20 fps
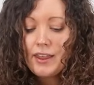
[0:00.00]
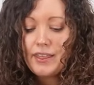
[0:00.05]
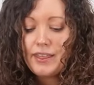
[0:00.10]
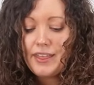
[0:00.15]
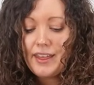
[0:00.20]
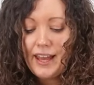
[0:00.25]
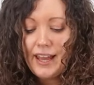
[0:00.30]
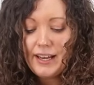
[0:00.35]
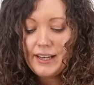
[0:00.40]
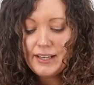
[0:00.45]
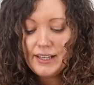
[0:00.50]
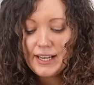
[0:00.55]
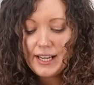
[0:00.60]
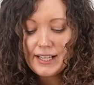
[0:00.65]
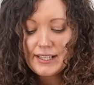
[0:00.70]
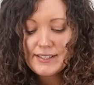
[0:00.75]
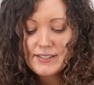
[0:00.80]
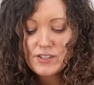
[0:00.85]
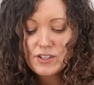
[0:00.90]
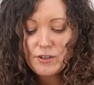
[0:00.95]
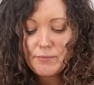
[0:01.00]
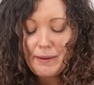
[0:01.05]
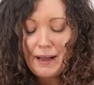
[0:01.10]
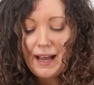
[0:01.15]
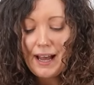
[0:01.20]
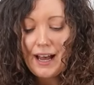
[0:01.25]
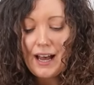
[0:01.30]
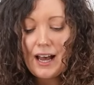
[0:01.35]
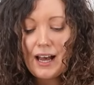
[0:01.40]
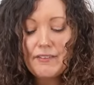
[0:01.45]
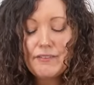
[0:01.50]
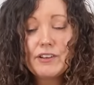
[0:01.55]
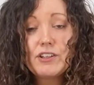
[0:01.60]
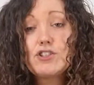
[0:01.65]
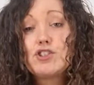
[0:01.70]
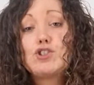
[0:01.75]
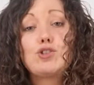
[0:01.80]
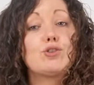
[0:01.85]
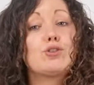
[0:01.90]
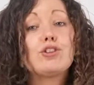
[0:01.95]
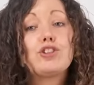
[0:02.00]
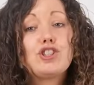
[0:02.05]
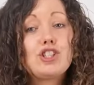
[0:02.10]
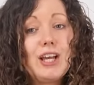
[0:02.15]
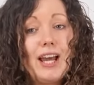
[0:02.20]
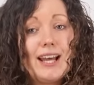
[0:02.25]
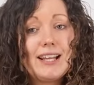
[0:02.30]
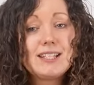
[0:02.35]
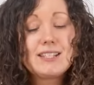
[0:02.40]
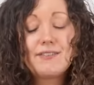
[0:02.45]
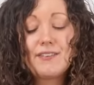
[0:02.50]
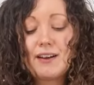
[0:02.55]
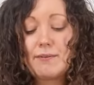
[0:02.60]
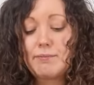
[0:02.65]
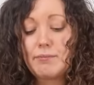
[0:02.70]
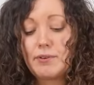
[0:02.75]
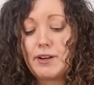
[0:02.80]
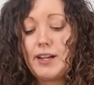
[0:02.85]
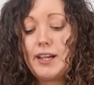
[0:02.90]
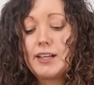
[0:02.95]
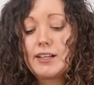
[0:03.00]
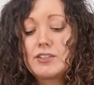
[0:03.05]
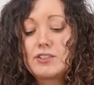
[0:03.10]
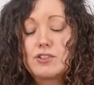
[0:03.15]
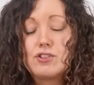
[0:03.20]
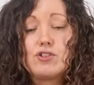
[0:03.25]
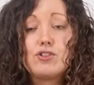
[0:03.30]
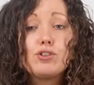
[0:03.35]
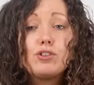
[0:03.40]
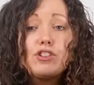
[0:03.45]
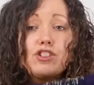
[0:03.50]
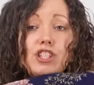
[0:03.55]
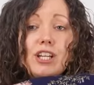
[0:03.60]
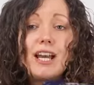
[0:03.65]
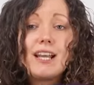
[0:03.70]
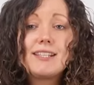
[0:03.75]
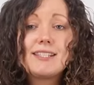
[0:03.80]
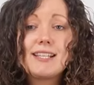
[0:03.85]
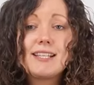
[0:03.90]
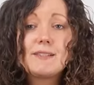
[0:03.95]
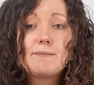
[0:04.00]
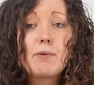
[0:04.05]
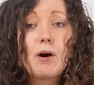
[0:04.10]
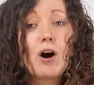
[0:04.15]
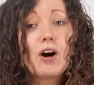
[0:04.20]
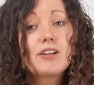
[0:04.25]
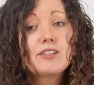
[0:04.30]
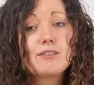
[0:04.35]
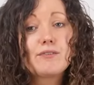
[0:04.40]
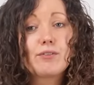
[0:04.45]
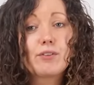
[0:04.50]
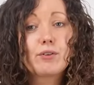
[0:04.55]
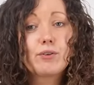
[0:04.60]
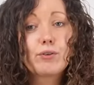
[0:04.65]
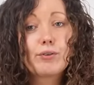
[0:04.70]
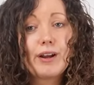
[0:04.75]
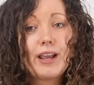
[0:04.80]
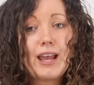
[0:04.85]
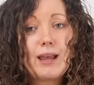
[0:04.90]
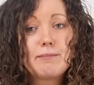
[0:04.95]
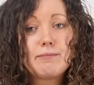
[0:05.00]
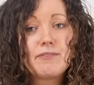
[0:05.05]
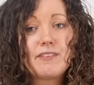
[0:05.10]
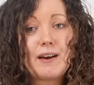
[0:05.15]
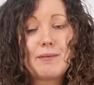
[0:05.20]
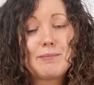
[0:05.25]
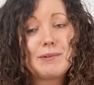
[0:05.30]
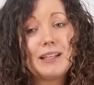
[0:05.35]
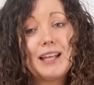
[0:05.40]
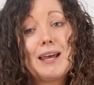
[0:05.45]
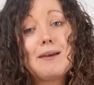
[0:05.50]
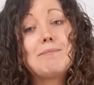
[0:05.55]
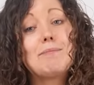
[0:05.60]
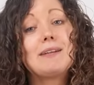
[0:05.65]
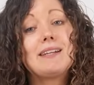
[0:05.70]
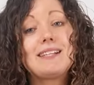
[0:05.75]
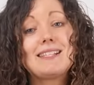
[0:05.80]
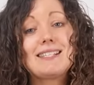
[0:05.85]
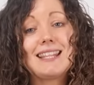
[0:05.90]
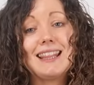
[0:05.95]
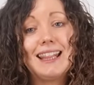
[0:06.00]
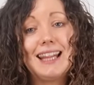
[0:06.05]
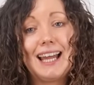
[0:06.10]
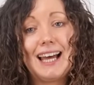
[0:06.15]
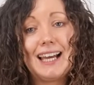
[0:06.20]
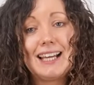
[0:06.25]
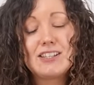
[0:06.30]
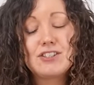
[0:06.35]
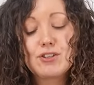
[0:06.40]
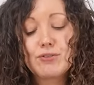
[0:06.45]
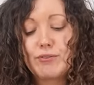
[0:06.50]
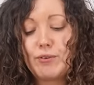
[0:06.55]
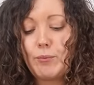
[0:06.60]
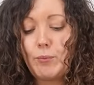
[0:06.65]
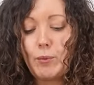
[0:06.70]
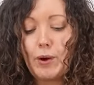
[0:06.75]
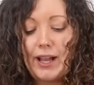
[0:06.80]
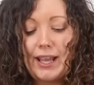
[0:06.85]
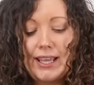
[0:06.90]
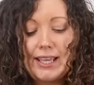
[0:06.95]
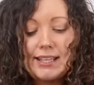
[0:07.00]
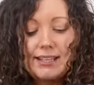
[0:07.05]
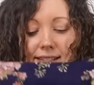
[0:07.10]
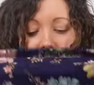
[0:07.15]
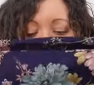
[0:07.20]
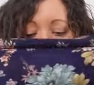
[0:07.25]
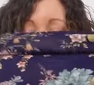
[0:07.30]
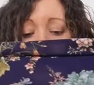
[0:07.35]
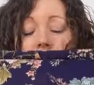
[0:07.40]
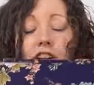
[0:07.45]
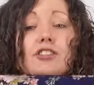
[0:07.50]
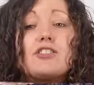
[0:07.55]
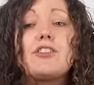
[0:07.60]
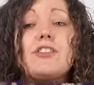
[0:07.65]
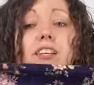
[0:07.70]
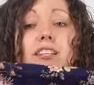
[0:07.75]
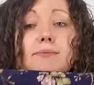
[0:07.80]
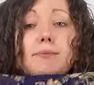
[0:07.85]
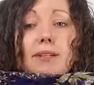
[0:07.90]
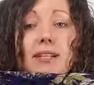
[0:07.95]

Then next up I have a georgette fabric. So georgette is part of the crepe family, but it's lighter in weight. So this